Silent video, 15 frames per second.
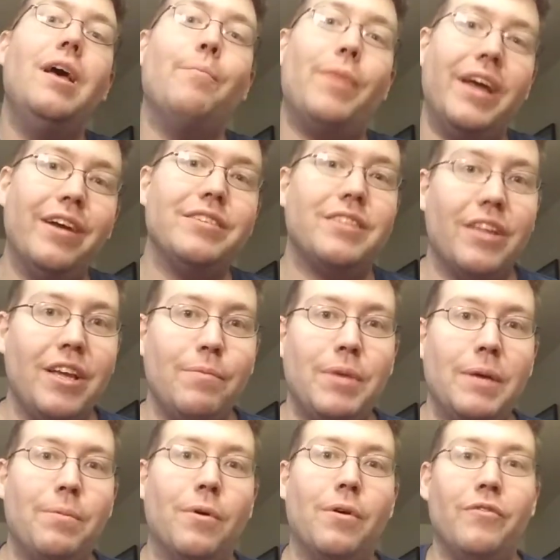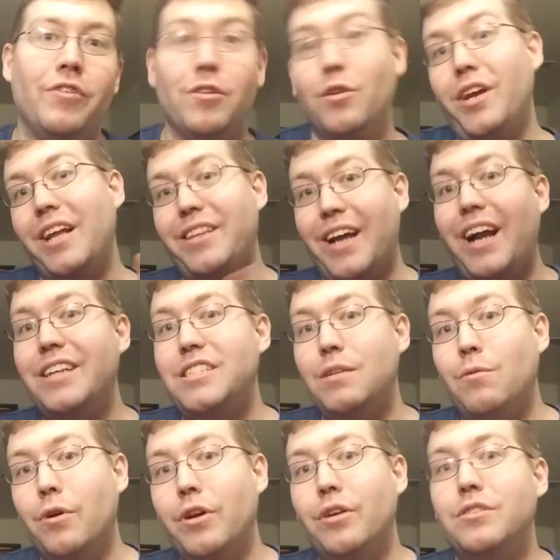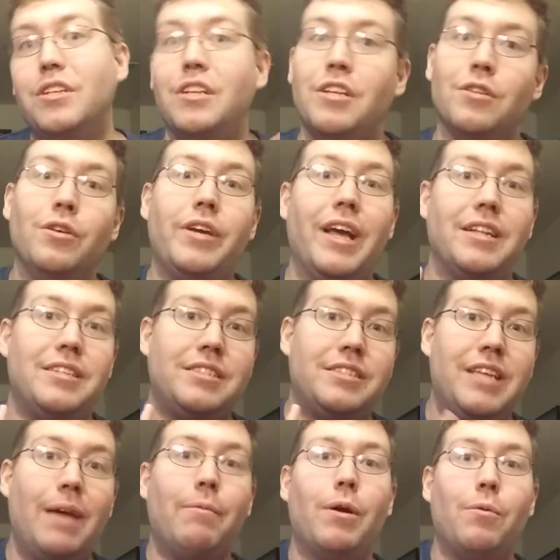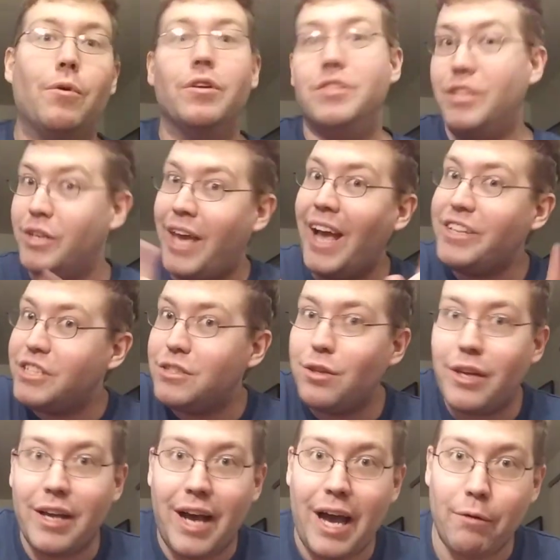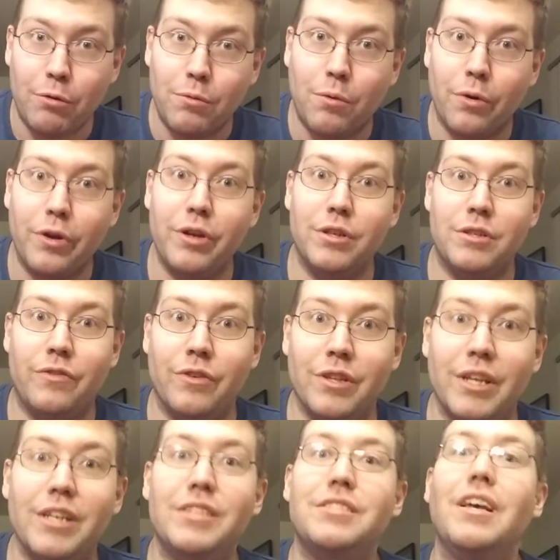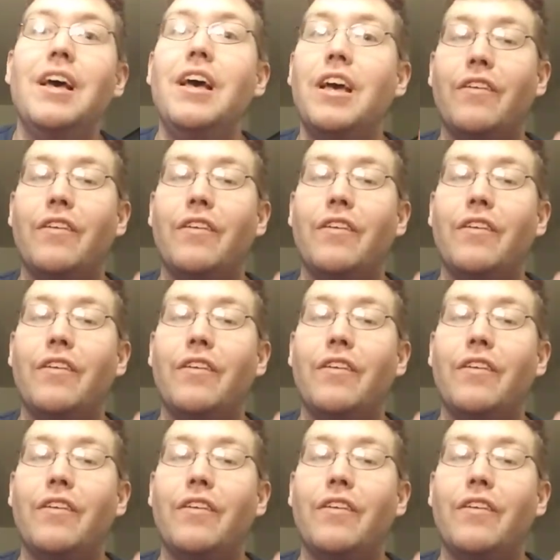But here's the thing, people. If you look at Dynasty Warriors and you look at Samurai Warriors, you can't just look at Hyrule Warriors for this.